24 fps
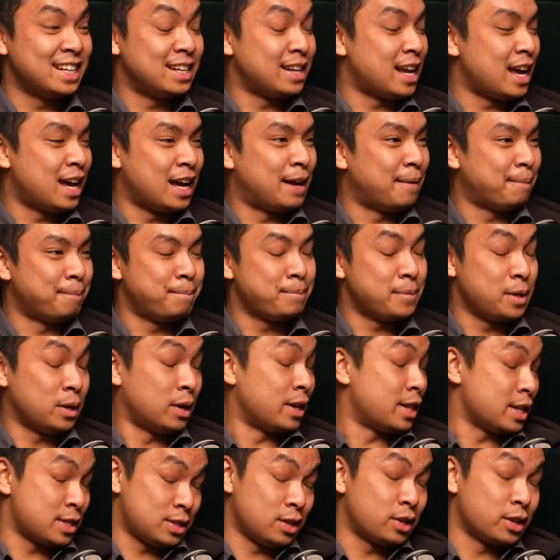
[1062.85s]
And, um,
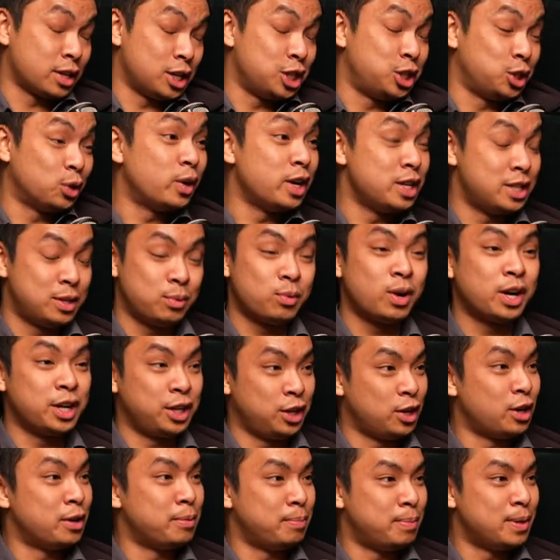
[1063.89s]
you know, there's a lot of joys in
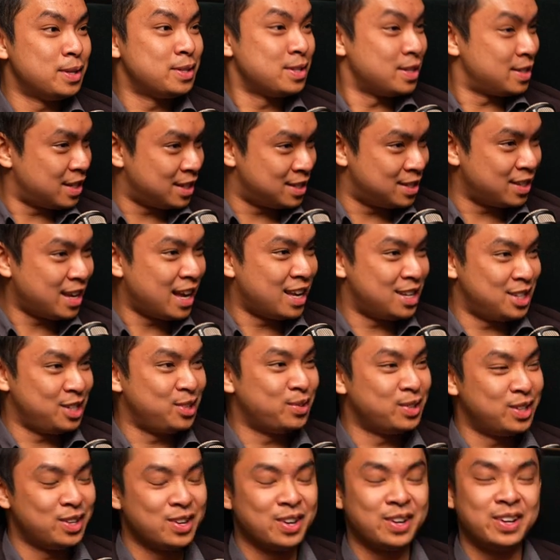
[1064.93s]
running your own business, as, as
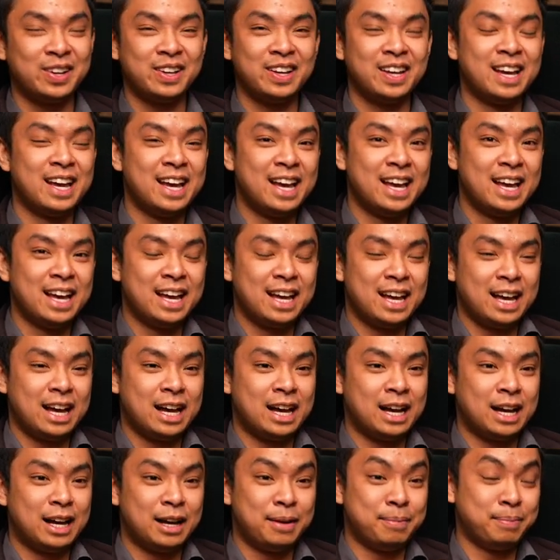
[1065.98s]
you would know.
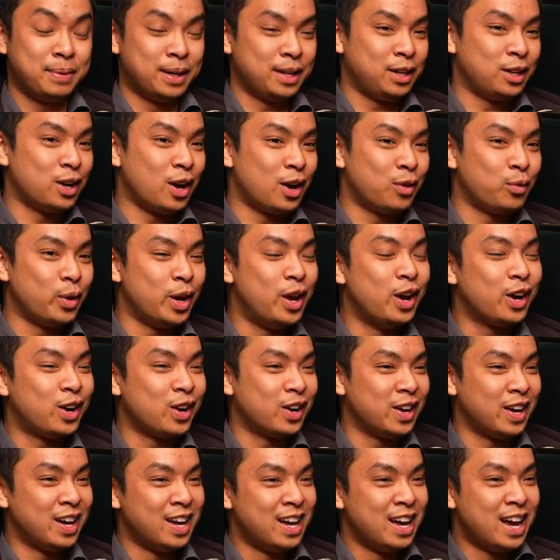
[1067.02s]
Uh, but you know, we
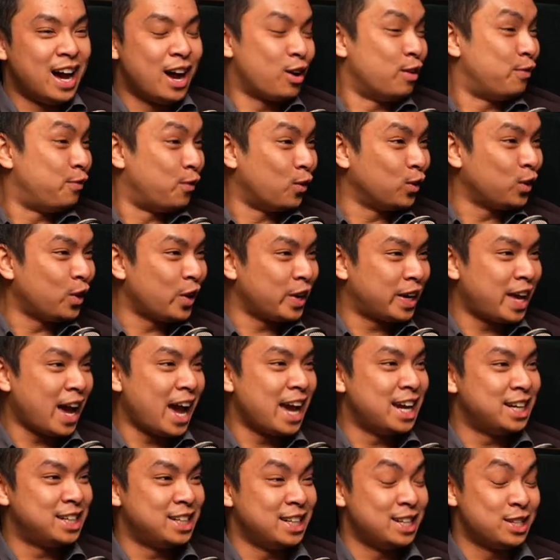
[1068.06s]
got I got four
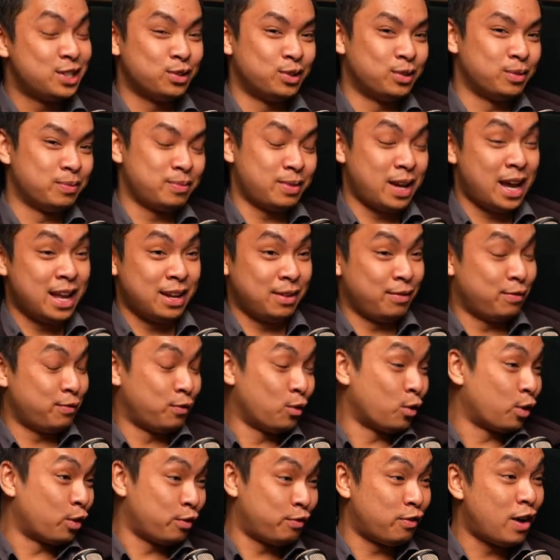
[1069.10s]
locations or and
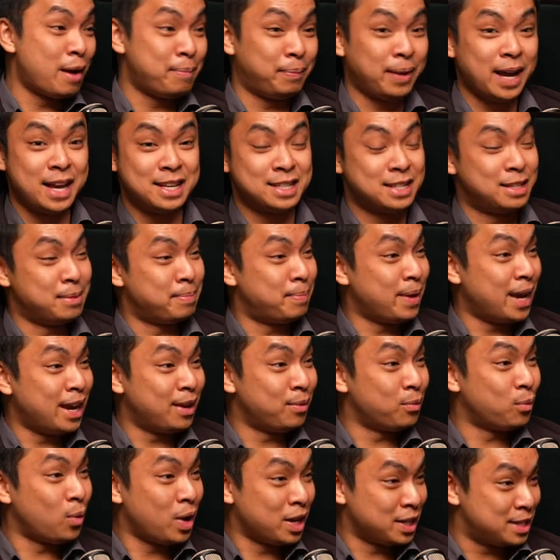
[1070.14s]
four or five places to
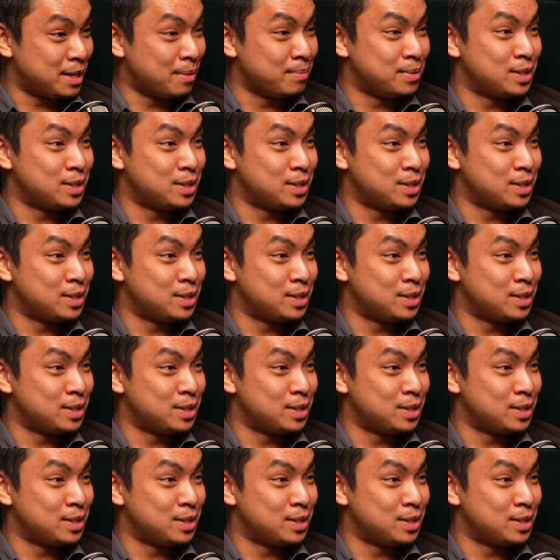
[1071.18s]
be at once.